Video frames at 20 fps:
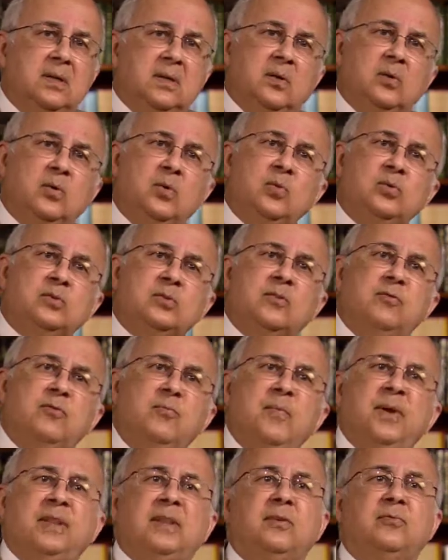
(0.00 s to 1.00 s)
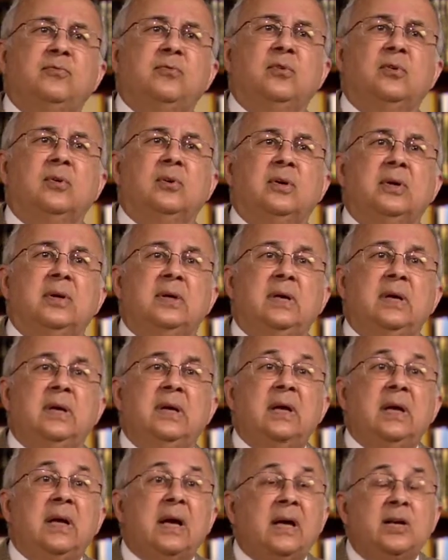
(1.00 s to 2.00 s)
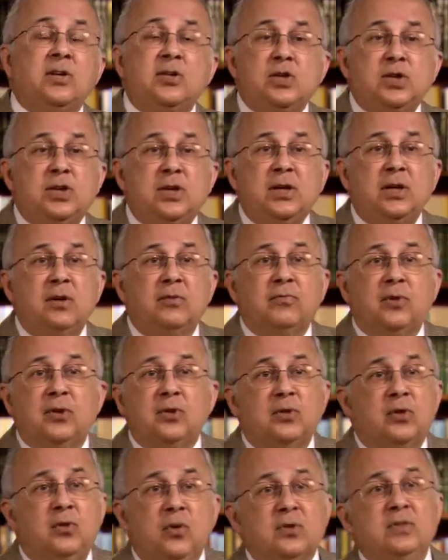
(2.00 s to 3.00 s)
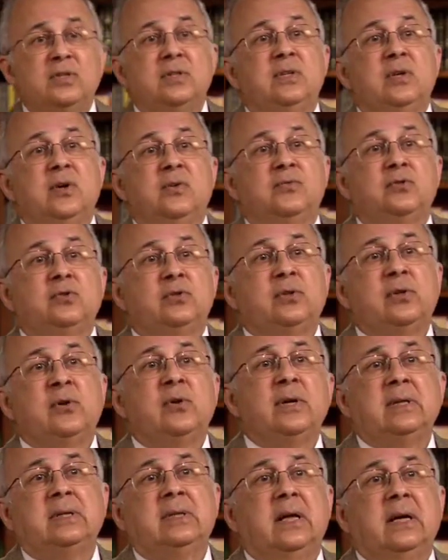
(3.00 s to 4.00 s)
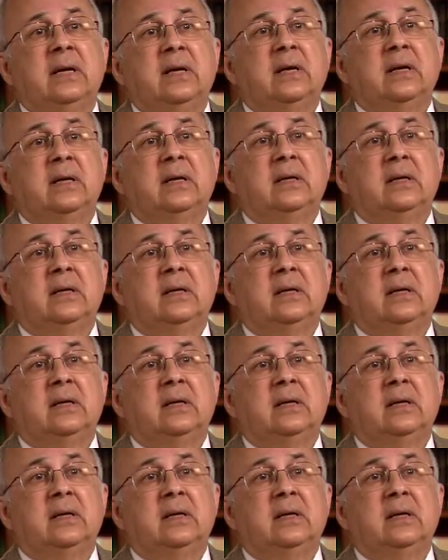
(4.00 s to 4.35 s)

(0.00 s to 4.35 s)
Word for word: use of metaphor, and sheer virtuosity of storytelling.